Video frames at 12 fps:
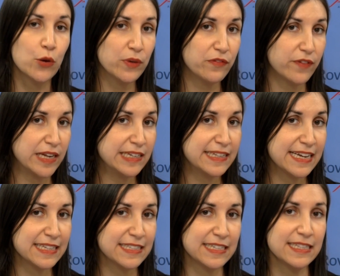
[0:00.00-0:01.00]
we
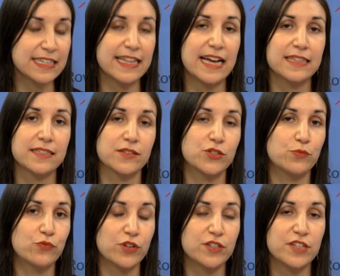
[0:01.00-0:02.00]
validated that the
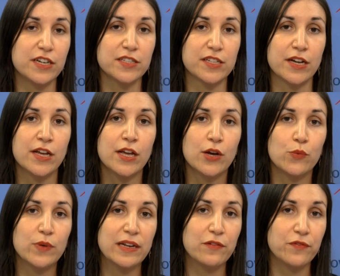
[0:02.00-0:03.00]
product
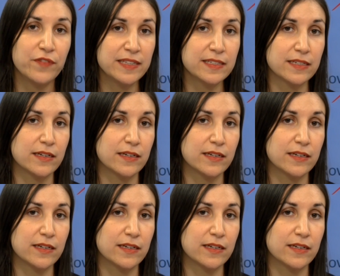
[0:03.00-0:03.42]
will fit